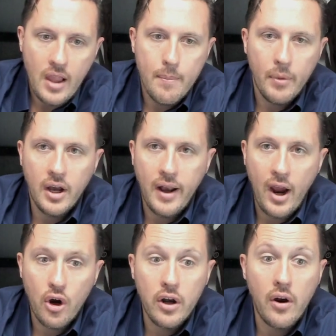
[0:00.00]
But I
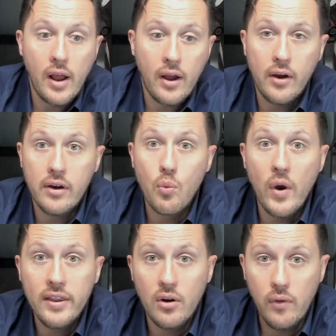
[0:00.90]
heard a uh,
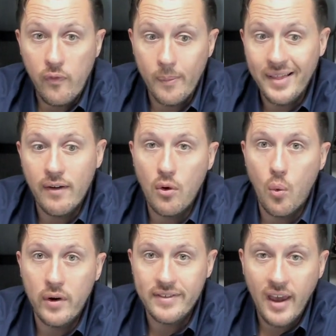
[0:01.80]
Wendell from Level
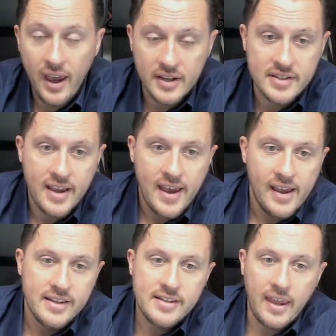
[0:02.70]
1 Techs
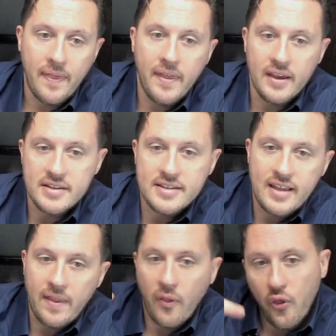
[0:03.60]
say this,
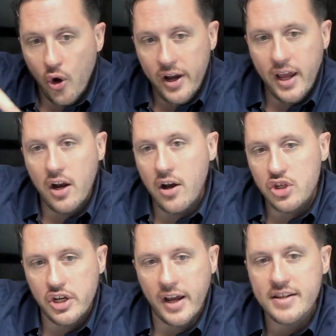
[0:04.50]
that the
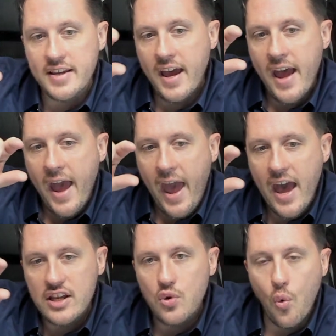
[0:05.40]
3800X
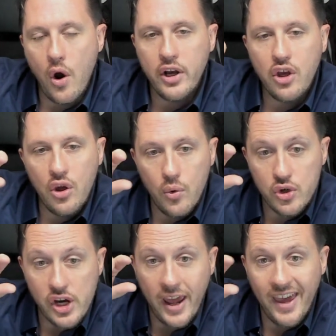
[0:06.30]
has one
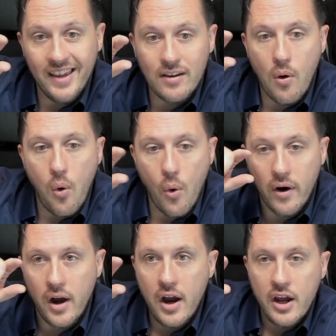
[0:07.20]
huge
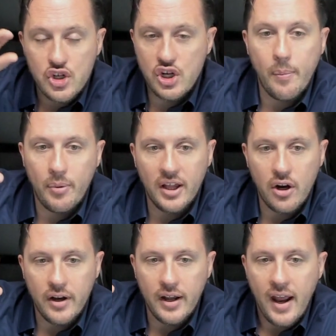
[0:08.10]
8-core chiplet
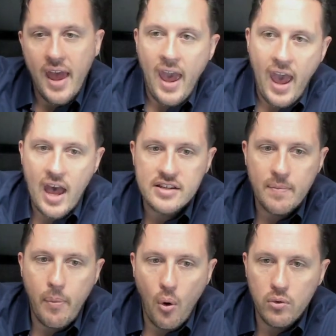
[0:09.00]
on it, as
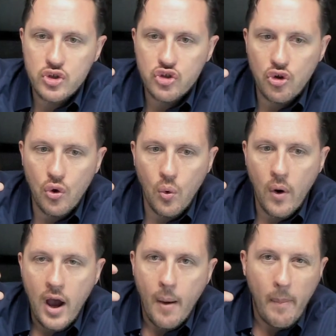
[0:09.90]
opposed to
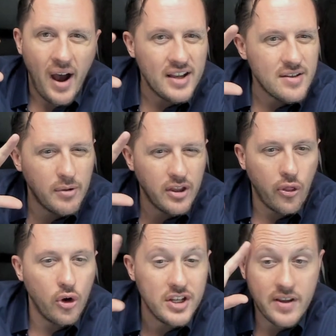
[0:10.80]
possibly the
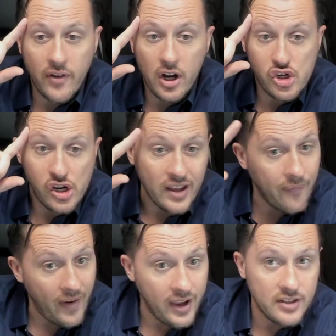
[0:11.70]
3700,
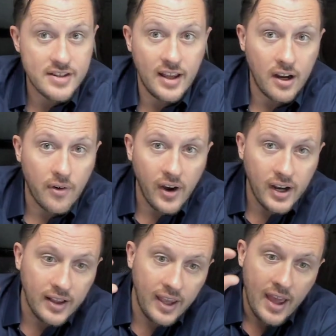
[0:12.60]
if I understand it
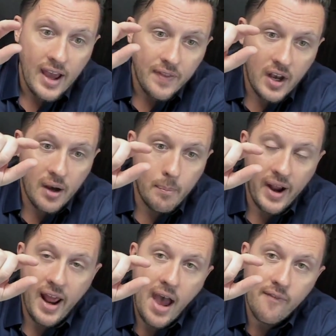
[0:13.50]
correctly, that it
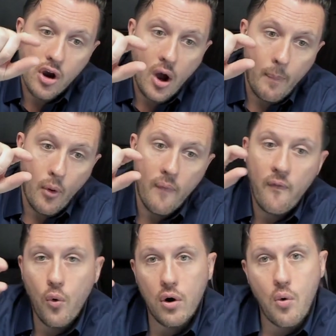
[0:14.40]
might have a couple
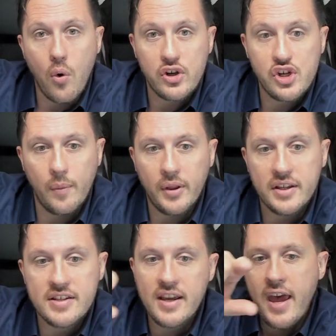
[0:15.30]
4-core
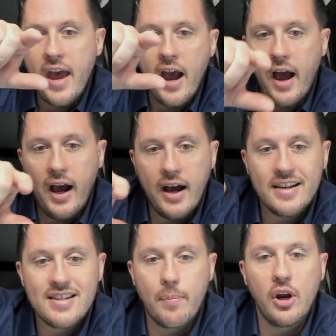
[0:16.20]
chiplets, uh,
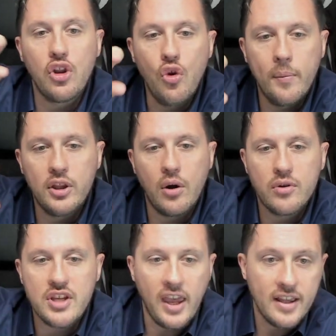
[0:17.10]
separate NUMA
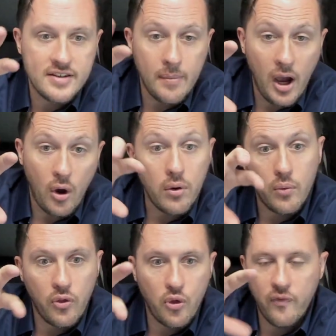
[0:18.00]
nodes, and somehow
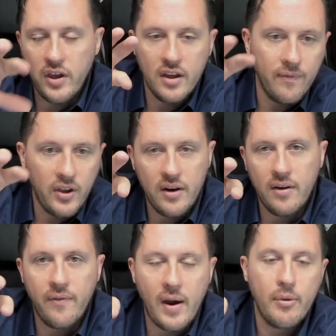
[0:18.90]
via Infinity
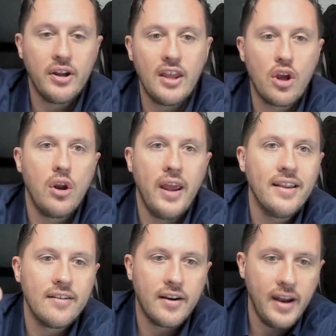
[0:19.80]
Fabric they could
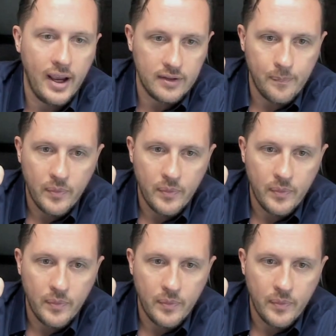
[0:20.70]
interconnect.